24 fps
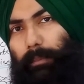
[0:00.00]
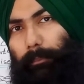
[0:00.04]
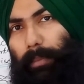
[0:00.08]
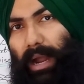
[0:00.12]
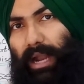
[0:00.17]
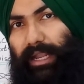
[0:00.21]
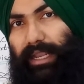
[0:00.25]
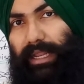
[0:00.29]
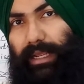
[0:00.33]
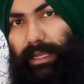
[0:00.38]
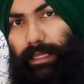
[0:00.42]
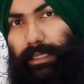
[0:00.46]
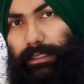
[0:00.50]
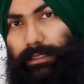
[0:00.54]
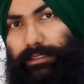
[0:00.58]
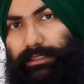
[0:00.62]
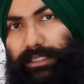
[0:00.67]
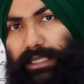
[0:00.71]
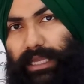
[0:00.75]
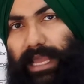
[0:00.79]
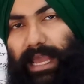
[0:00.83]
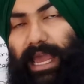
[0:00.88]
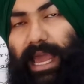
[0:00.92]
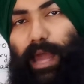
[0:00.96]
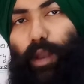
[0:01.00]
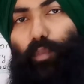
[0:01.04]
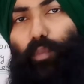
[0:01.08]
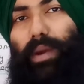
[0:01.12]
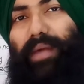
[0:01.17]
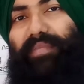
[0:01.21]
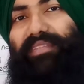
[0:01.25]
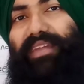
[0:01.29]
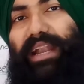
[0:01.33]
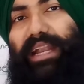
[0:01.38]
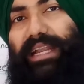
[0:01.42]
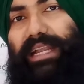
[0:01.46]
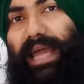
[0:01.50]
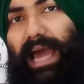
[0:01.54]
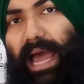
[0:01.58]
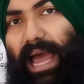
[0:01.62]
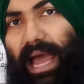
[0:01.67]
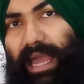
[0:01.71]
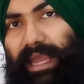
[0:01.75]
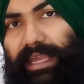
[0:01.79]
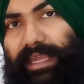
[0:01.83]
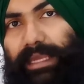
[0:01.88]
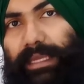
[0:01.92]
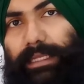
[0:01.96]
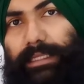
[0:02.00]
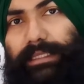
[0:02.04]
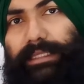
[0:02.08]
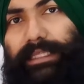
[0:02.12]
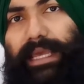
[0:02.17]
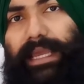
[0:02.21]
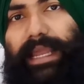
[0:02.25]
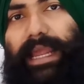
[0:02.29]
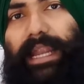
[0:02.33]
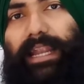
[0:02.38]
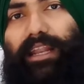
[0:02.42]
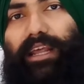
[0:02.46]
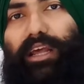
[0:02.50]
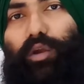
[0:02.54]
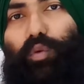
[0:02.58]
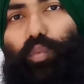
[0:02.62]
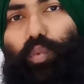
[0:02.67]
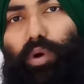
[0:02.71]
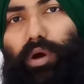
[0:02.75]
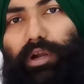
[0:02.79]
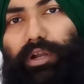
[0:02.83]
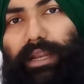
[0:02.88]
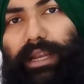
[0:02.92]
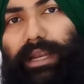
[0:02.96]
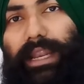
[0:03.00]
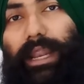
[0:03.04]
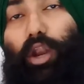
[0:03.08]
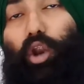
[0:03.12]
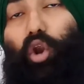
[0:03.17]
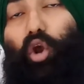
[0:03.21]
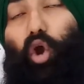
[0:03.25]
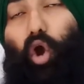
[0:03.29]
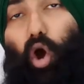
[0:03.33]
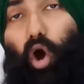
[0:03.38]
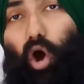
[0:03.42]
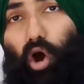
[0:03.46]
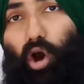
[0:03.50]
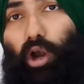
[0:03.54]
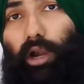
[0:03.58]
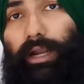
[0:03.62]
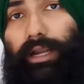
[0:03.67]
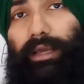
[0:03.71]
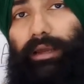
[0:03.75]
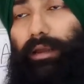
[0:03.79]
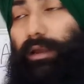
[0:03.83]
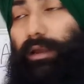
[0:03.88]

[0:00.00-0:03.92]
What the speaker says: particles, and when they die, they get converted or called